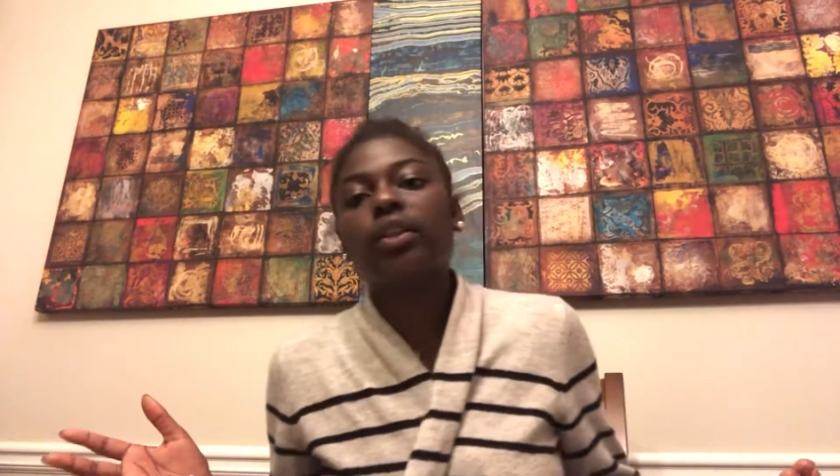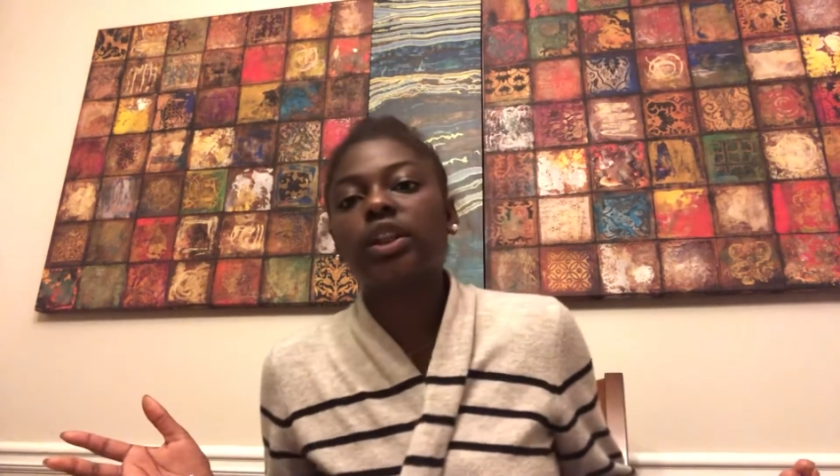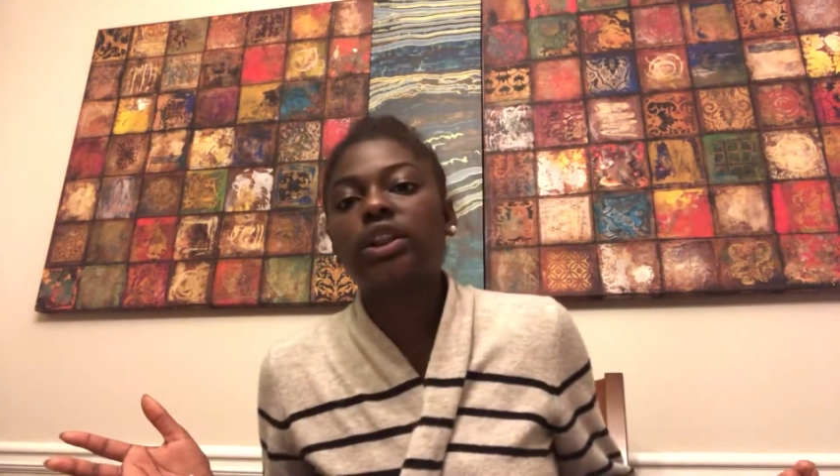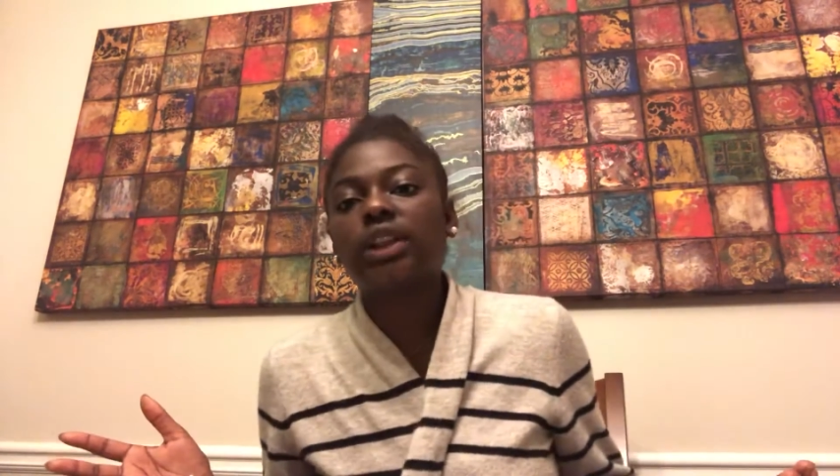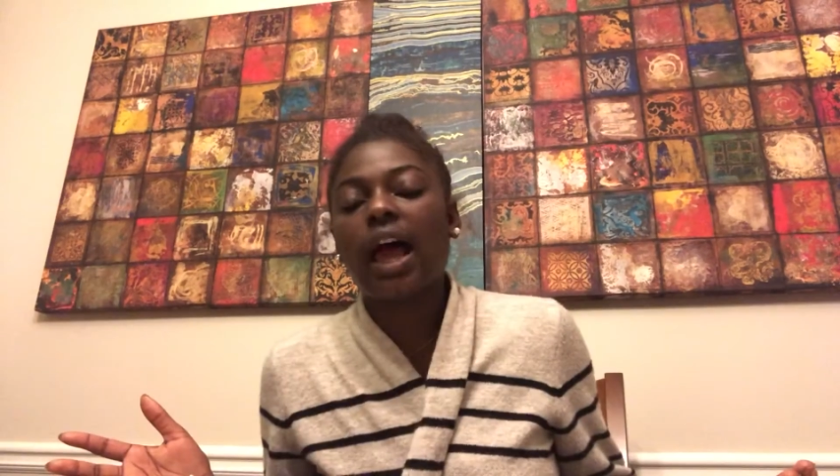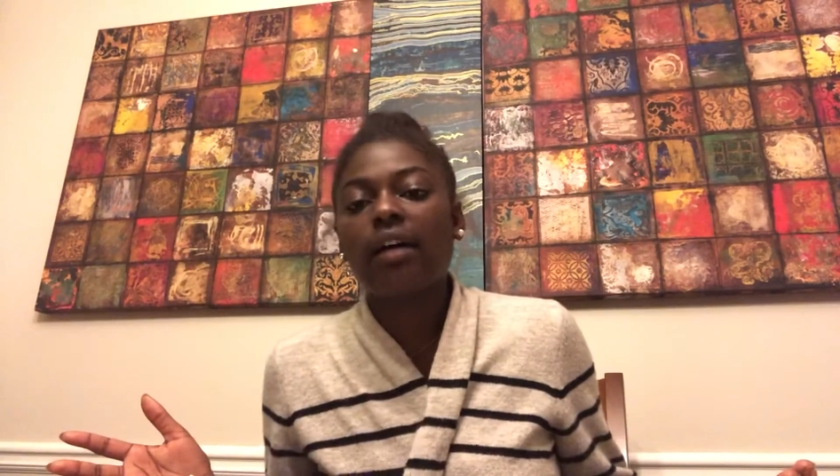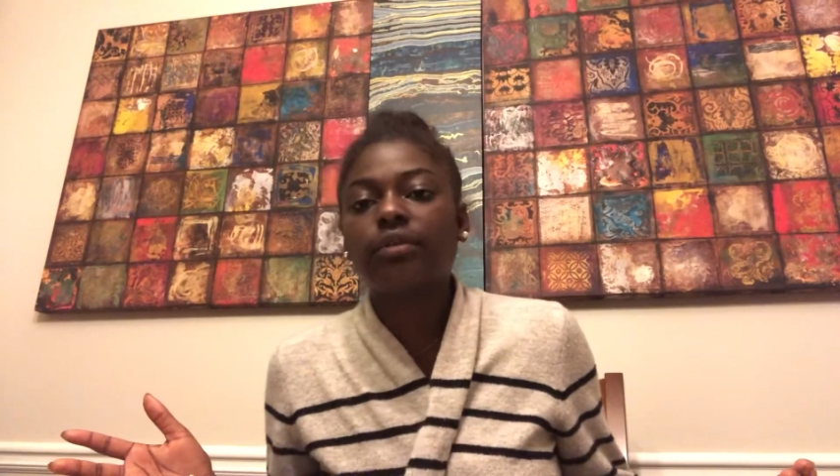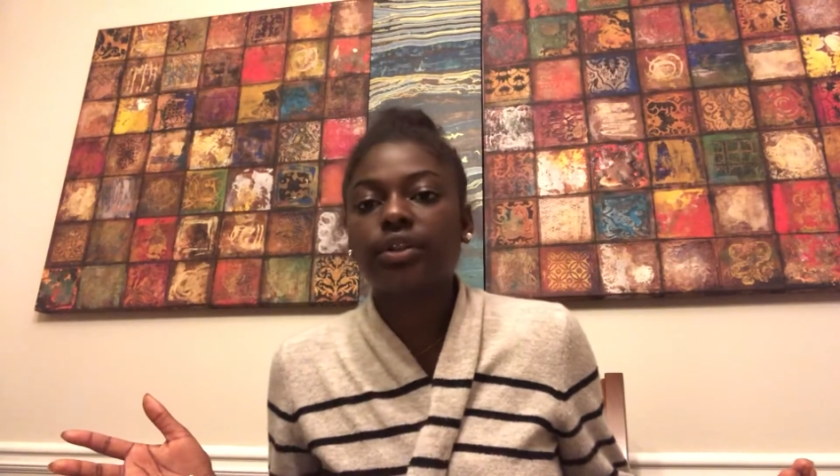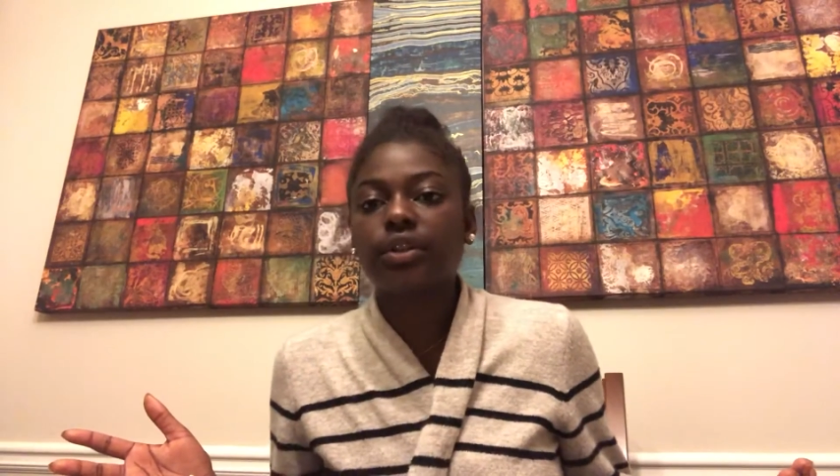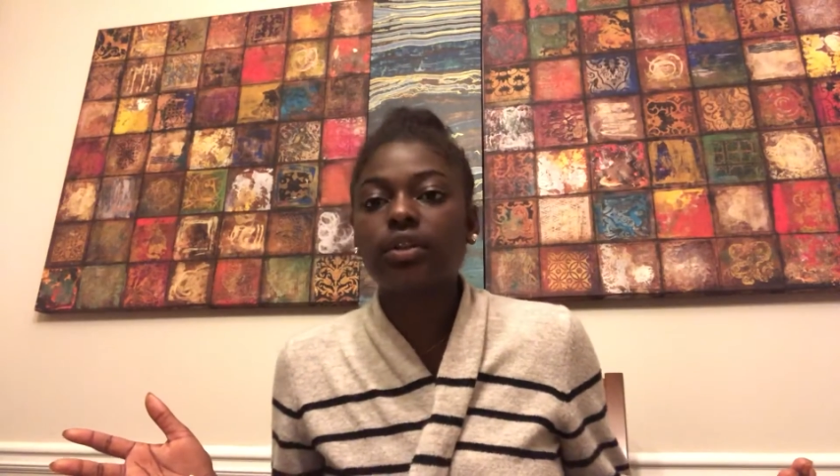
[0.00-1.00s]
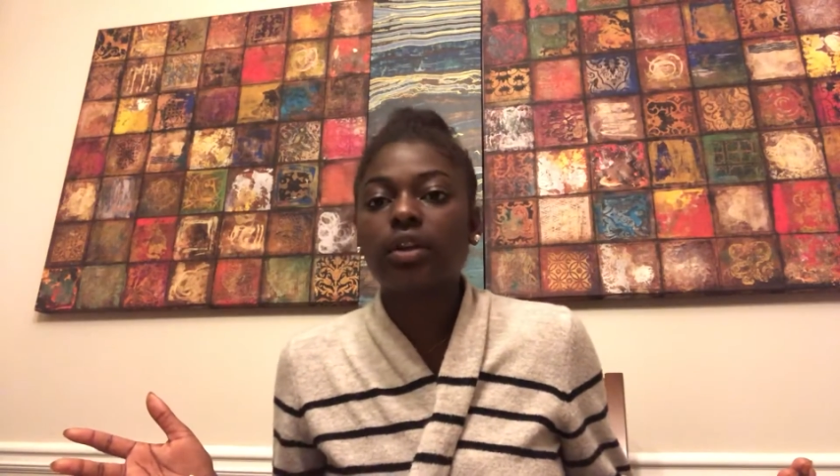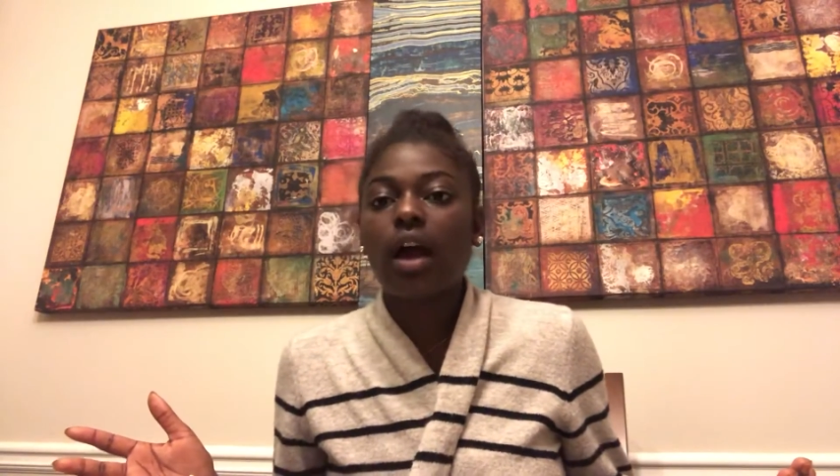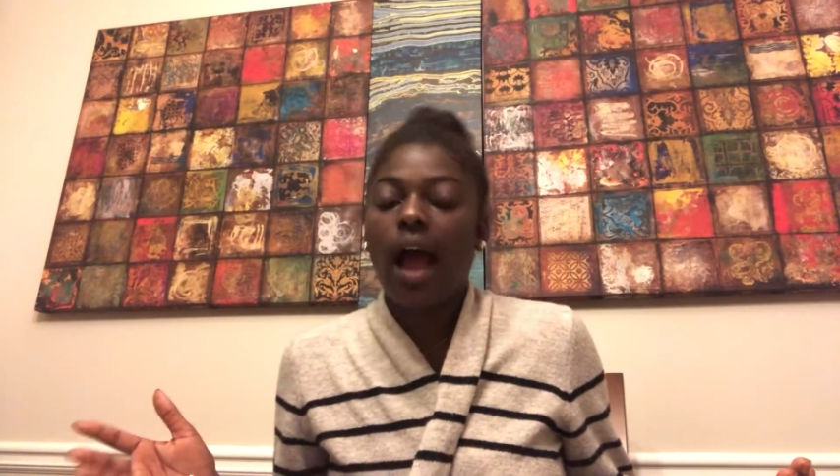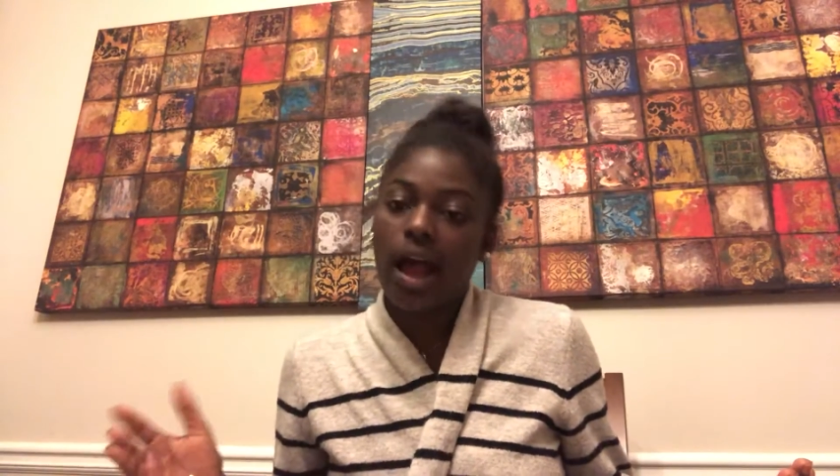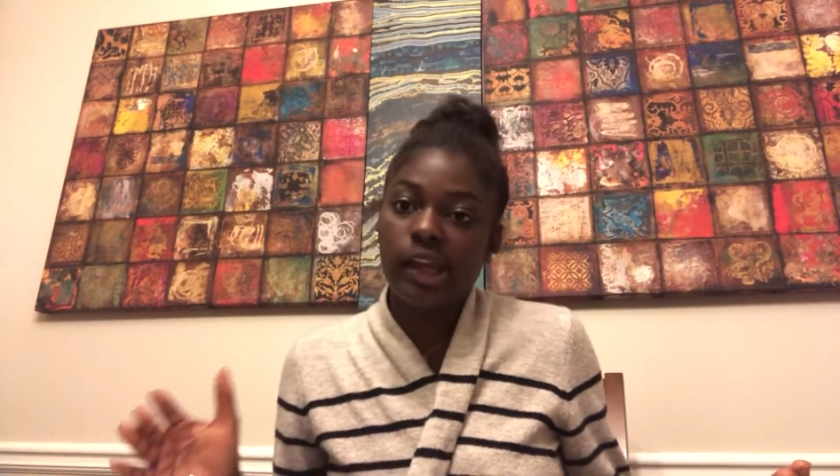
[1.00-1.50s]
this is after
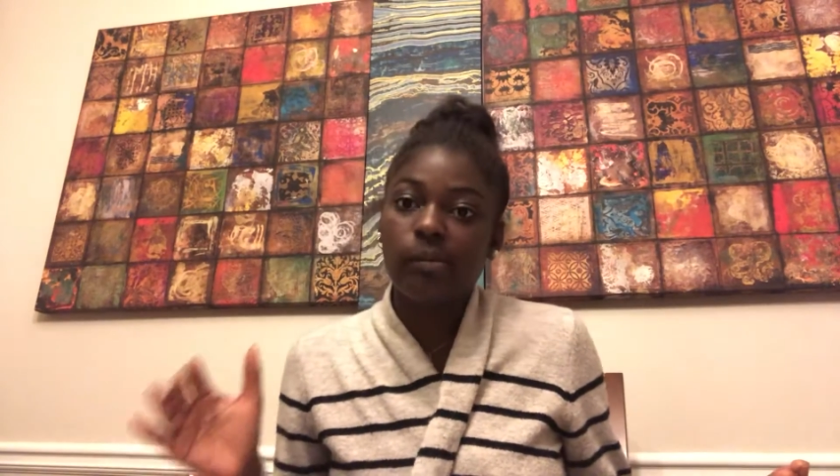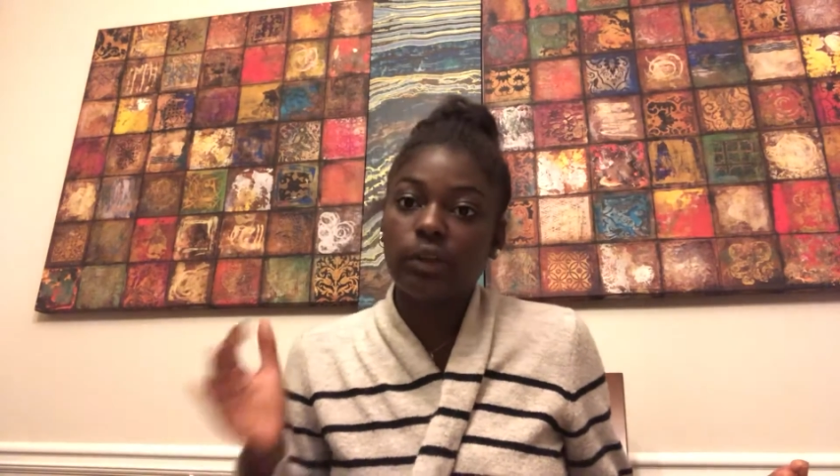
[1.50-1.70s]
I.M.